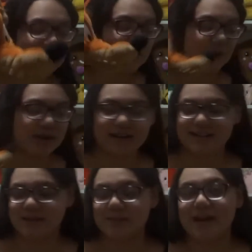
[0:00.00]
Or is
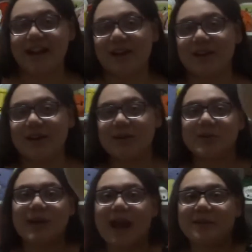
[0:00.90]
it Briar
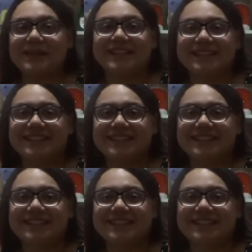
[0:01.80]
Rabbit?